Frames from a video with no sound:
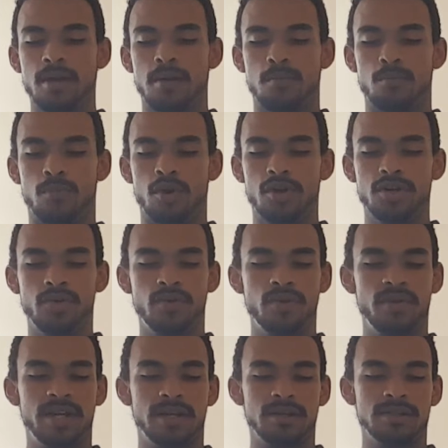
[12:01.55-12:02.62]

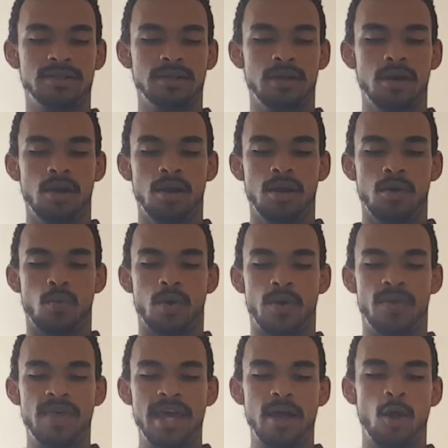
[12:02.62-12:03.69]
Mercurius, were
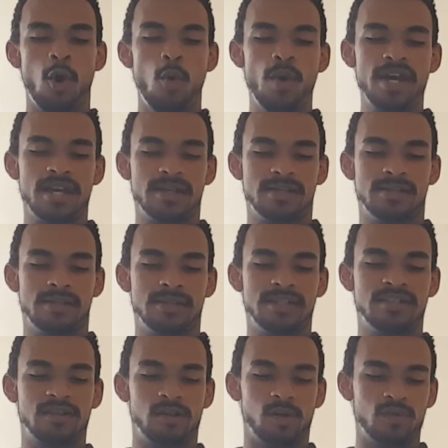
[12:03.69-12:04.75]
they always
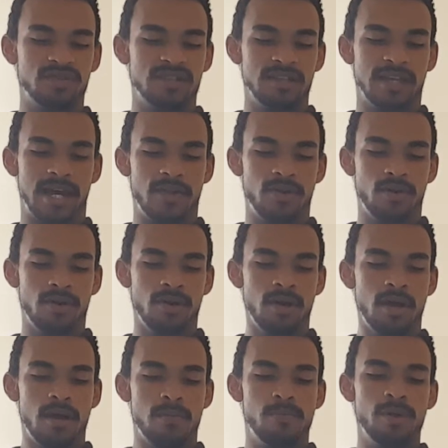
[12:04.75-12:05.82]
this close together?
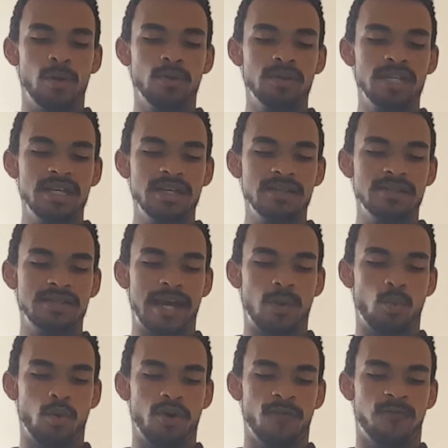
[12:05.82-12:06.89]
Buildings
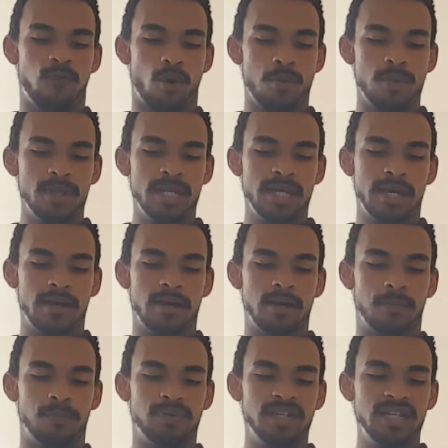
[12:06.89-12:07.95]
that were formerly in
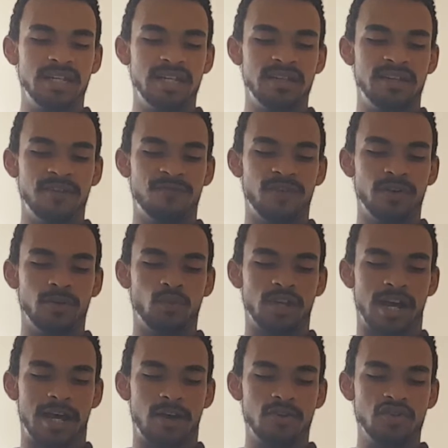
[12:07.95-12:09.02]
completely different
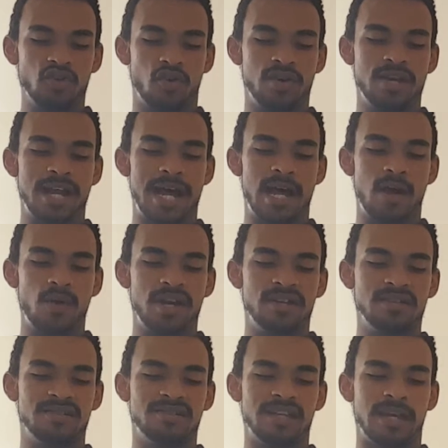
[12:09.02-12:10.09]
towns are now in
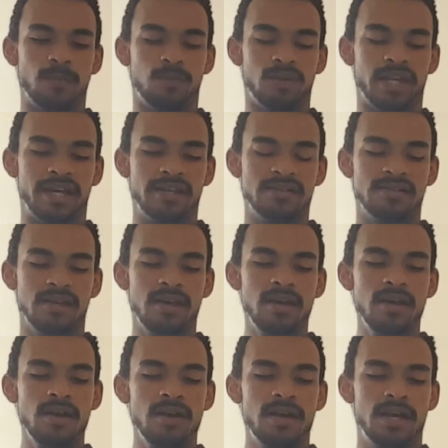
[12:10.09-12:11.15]
the same place.
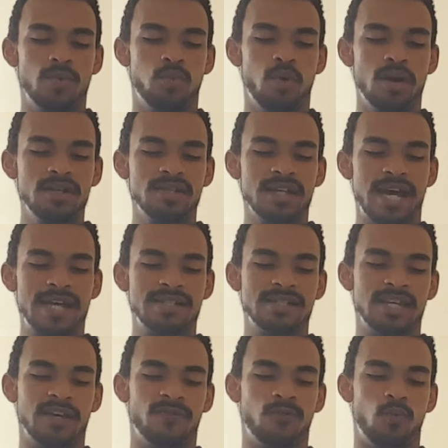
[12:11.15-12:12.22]
It was as
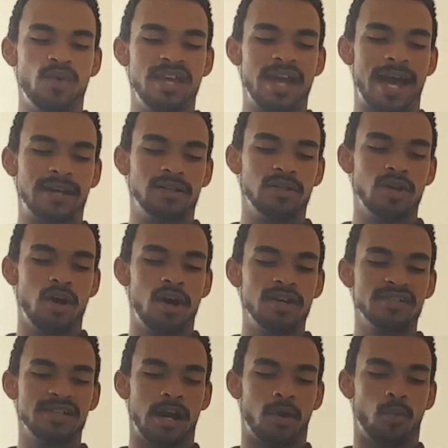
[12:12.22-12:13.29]
if we had
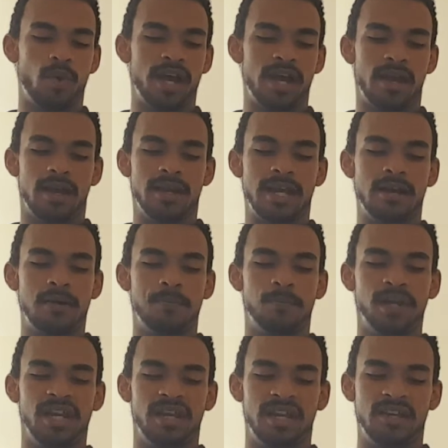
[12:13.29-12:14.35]
lost our way in a
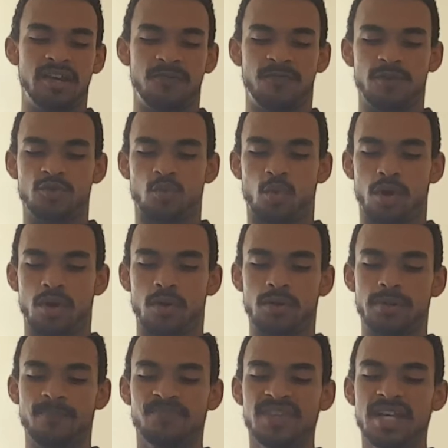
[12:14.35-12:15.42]
completely different
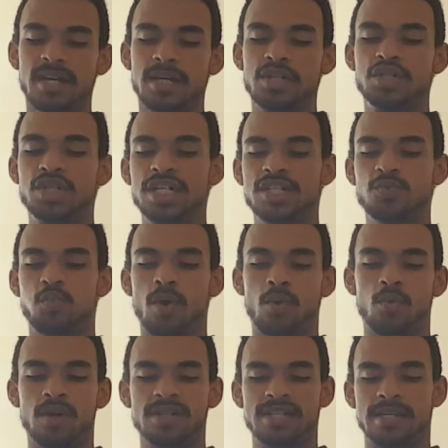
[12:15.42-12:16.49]
world. Just
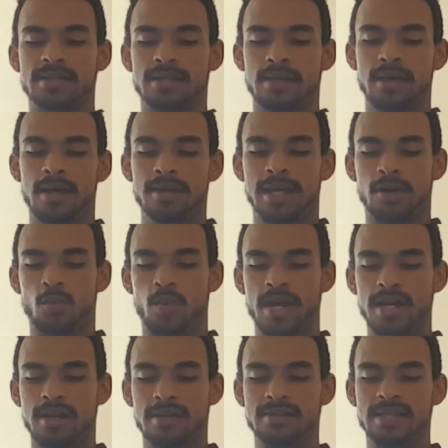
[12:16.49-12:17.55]
what was it that
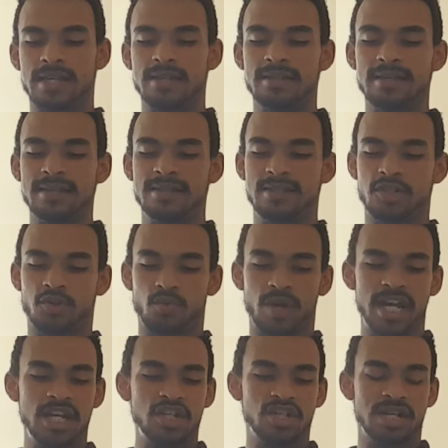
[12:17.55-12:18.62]
awaited us in this
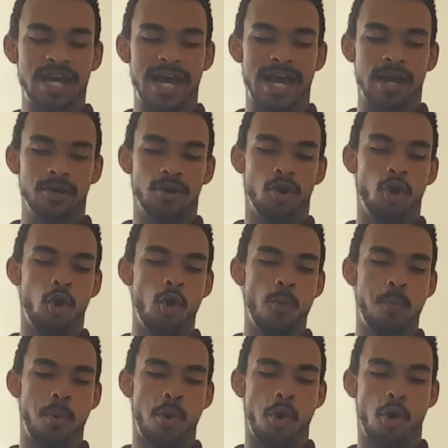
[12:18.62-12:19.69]
strange land?
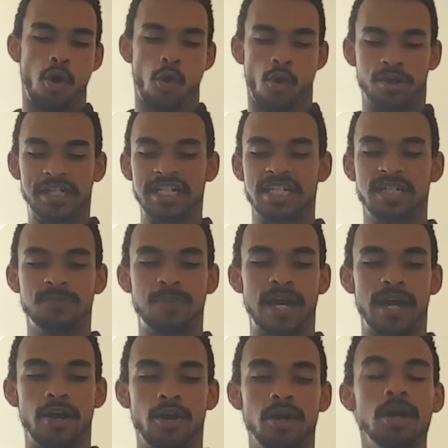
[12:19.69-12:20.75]
Hope or
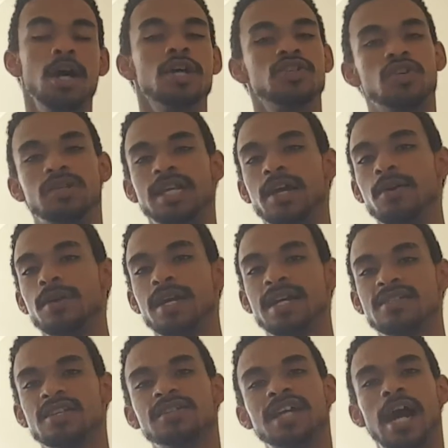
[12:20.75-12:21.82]
despair? So there
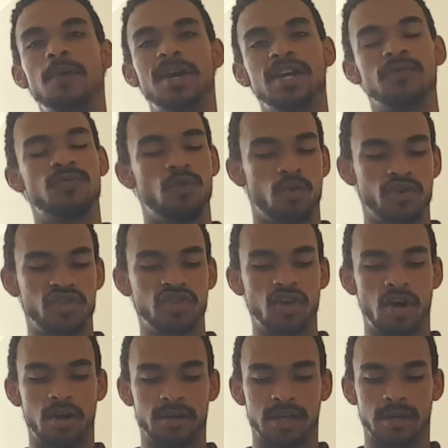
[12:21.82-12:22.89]
is the narrator, of course,
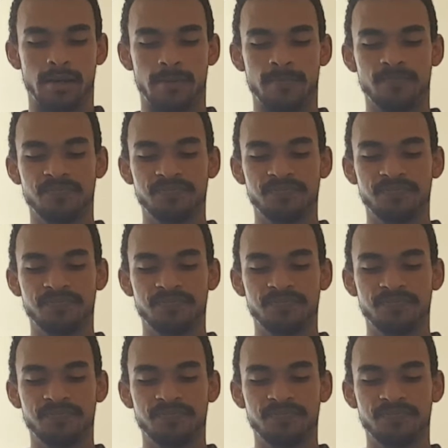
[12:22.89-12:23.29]
talking.